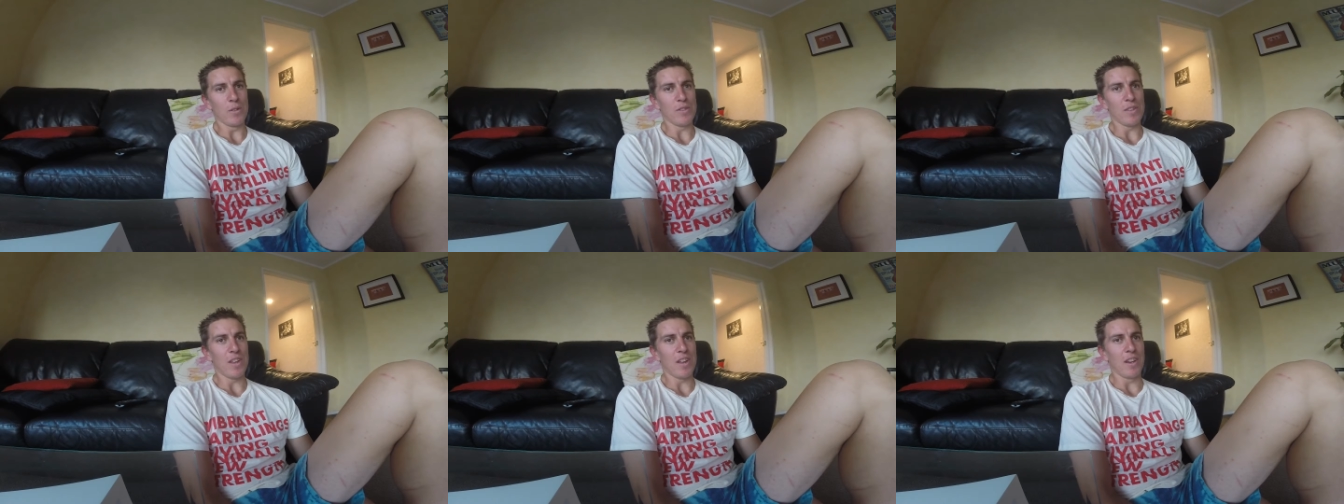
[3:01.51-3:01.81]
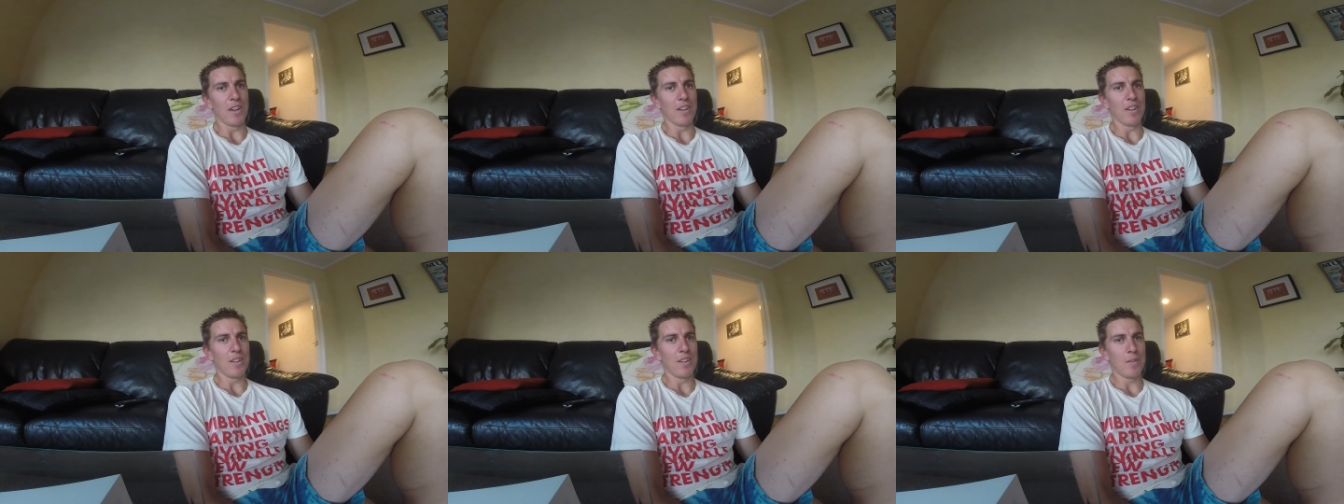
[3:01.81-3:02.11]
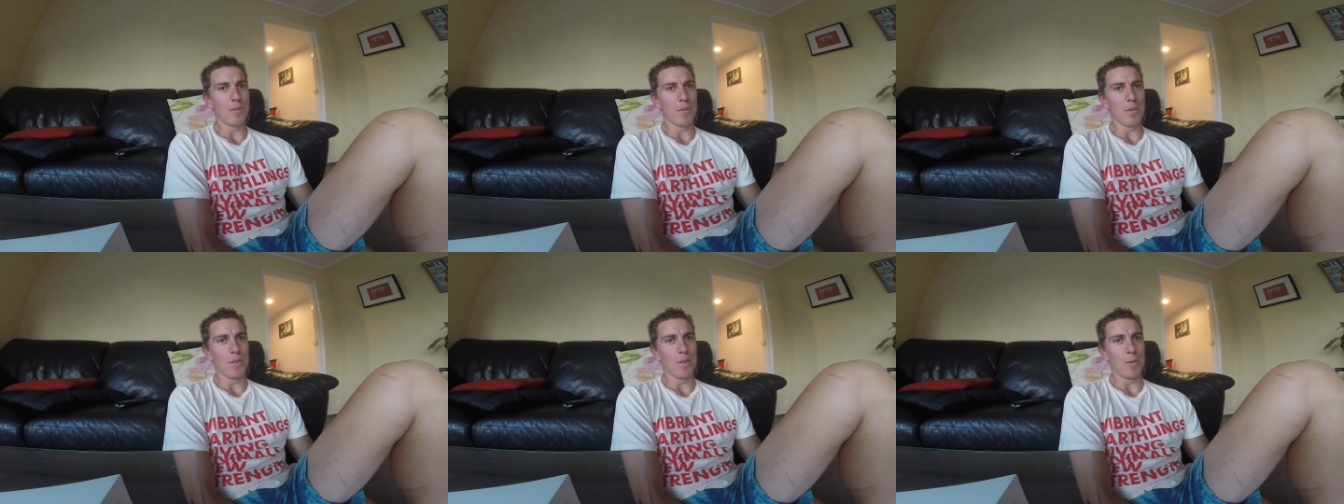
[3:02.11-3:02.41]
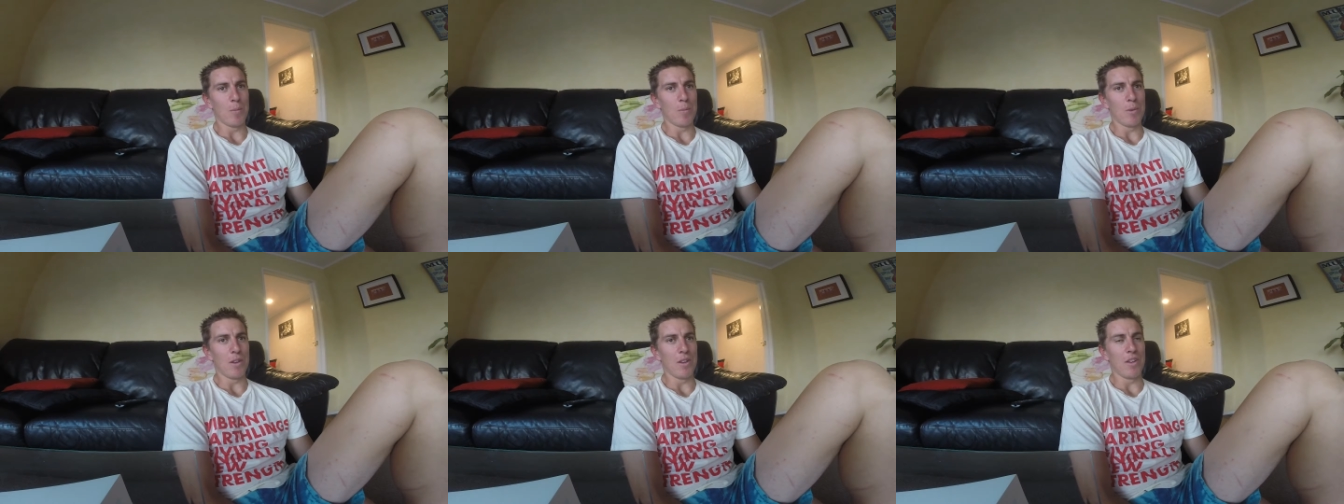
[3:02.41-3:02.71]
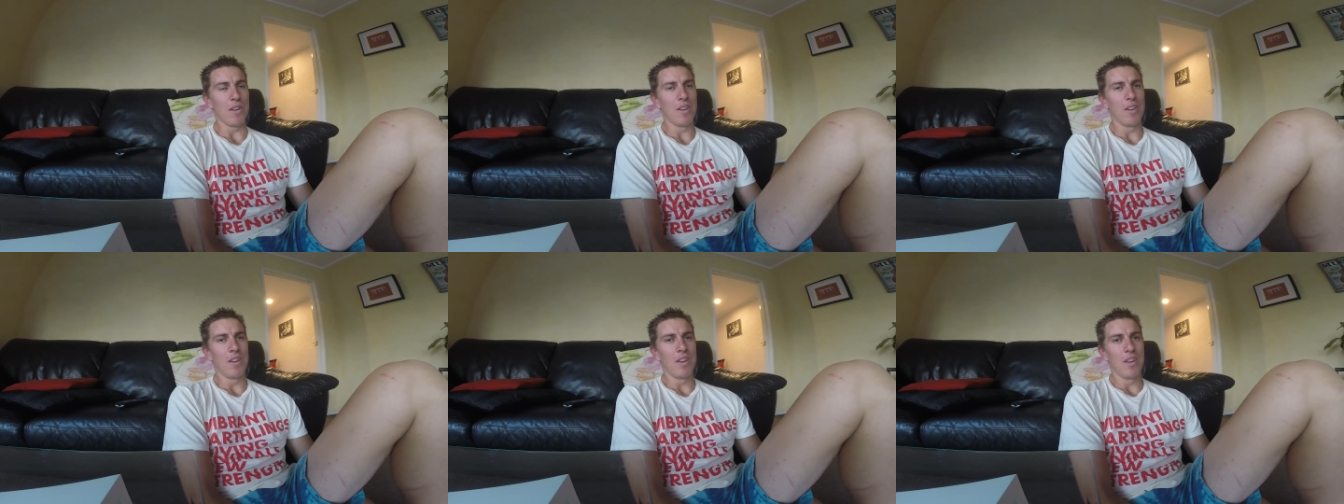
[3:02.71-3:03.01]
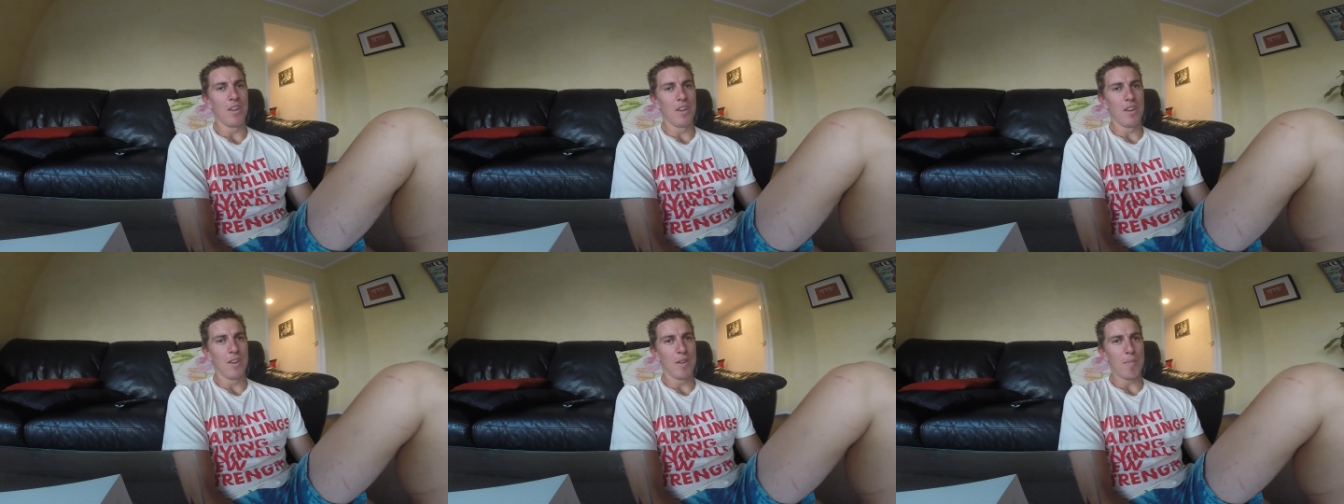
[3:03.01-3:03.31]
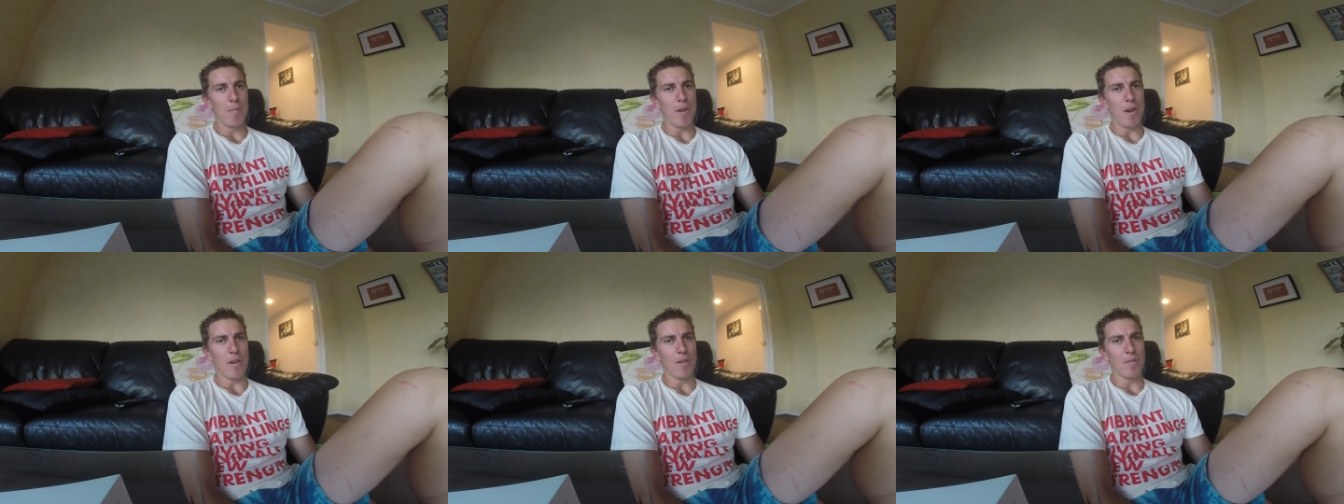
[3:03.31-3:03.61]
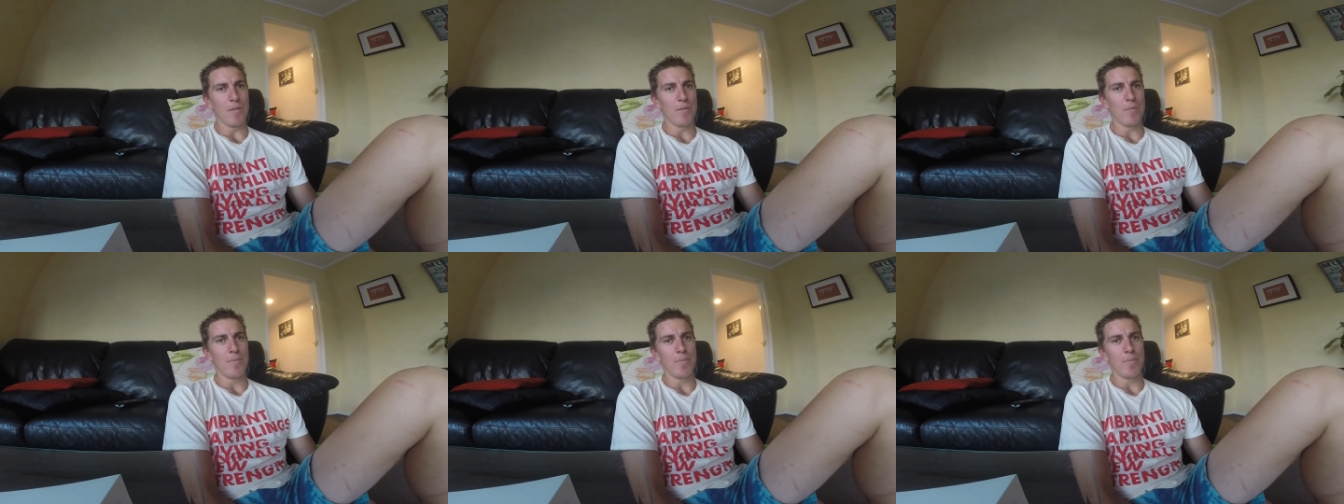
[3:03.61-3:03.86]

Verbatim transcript: saying, whether it be about